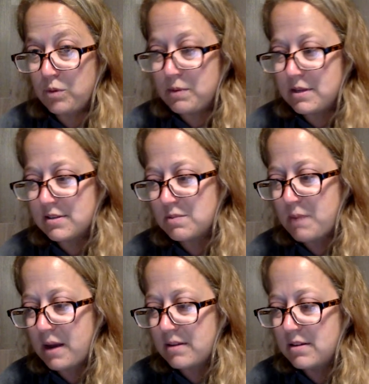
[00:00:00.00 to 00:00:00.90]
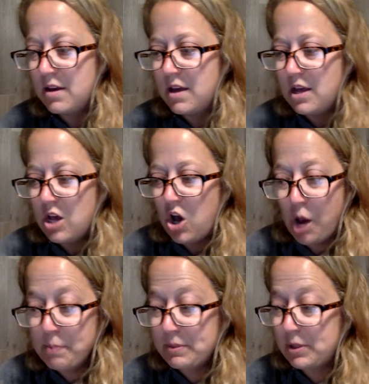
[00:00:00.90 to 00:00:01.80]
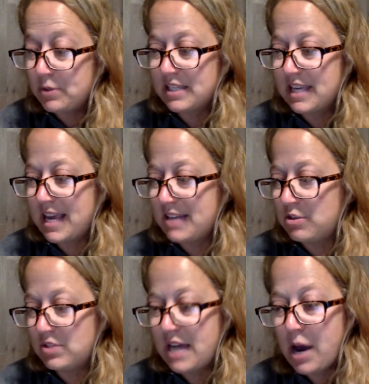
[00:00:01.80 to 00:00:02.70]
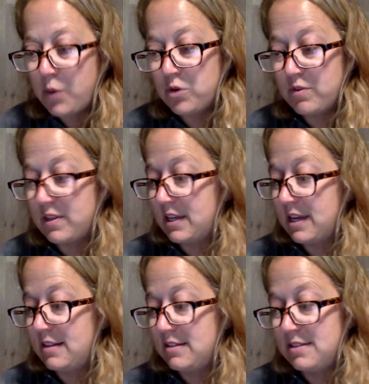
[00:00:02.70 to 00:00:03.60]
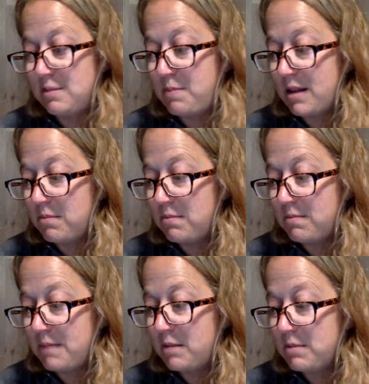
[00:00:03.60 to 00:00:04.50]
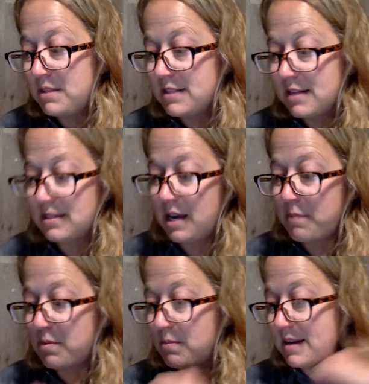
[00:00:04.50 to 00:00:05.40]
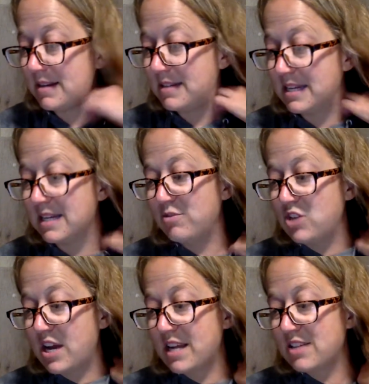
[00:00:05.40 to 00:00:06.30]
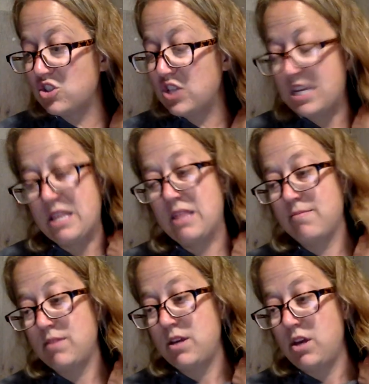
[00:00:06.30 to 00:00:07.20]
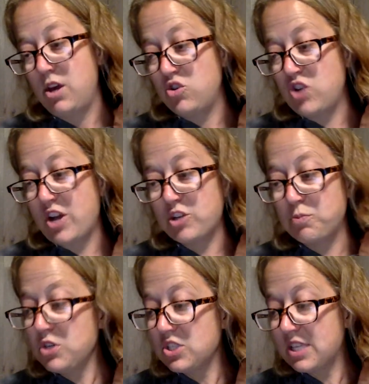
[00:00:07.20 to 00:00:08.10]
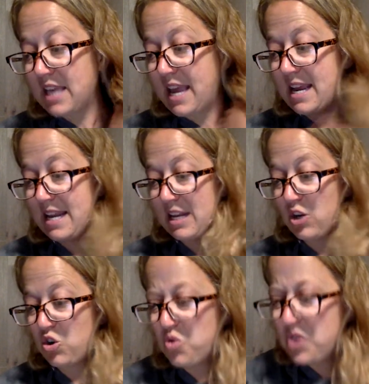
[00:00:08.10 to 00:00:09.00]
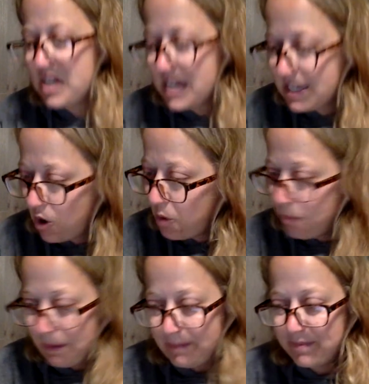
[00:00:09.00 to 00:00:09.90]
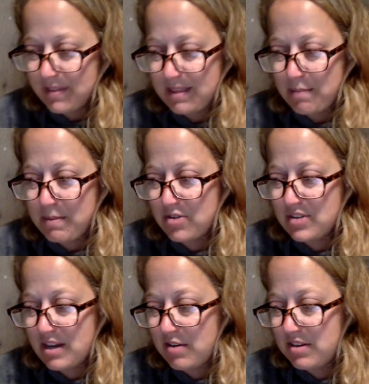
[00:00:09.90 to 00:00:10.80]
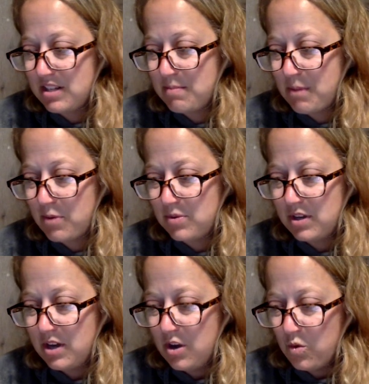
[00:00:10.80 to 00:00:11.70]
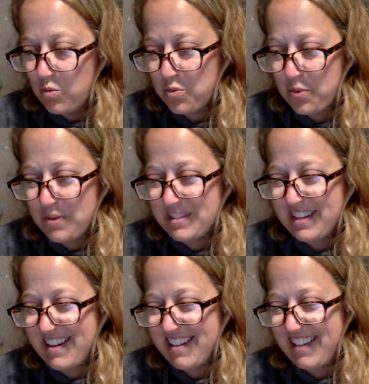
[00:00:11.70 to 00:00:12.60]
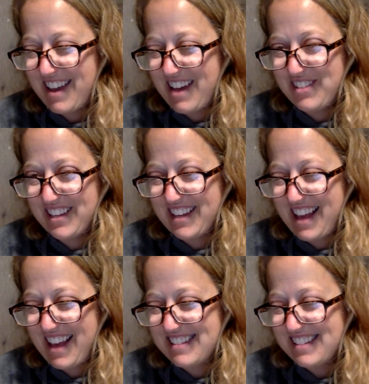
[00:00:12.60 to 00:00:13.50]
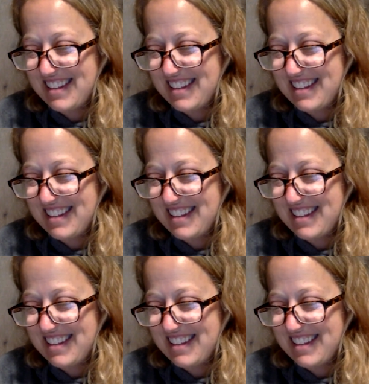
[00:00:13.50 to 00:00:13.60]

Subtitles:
be a suspect. Up close, the castle towered over the kids. The battlements on top reminded Dink of giants' teeth. Josh pushed the gate, and it creaked open. They peered down into the moat. Ruth Rose let out a laugh. Look, guys,